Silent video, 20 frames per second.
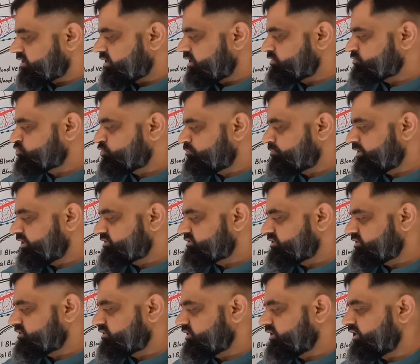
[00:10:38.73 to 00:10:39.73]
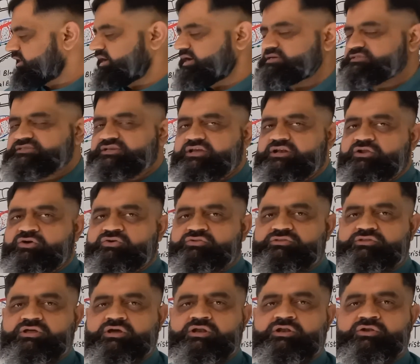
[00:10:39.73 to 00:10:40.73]
are also present gland cell
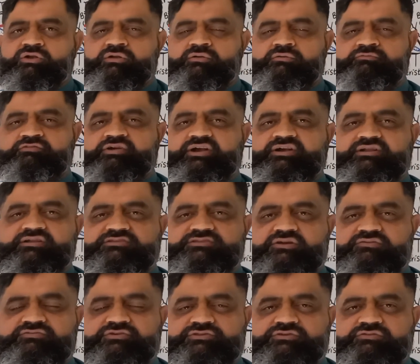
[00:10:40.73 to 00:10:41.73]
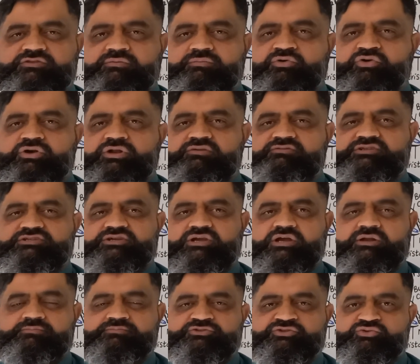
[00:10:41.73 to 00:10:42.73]
on the ventral surface of the body, which
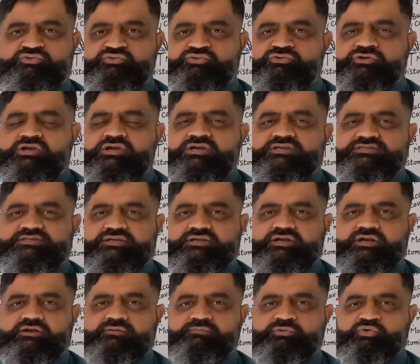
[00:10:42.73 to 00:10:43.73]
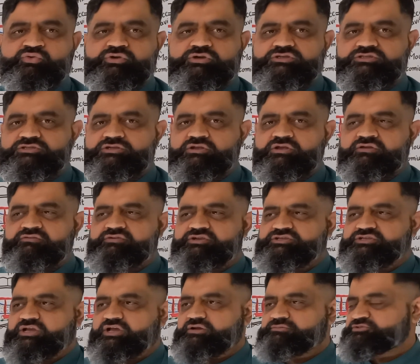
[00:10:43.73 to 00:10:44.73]
helps to secrete mucus,
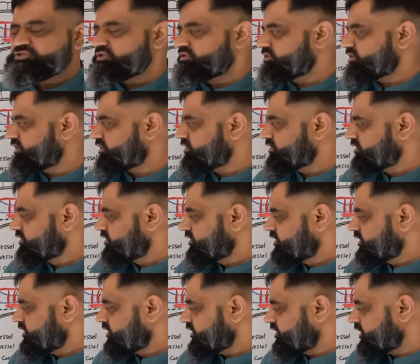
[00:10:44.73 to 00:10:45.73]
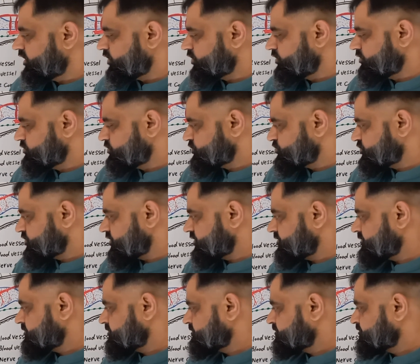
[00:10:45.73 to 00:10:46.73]
which helps in the locomotion.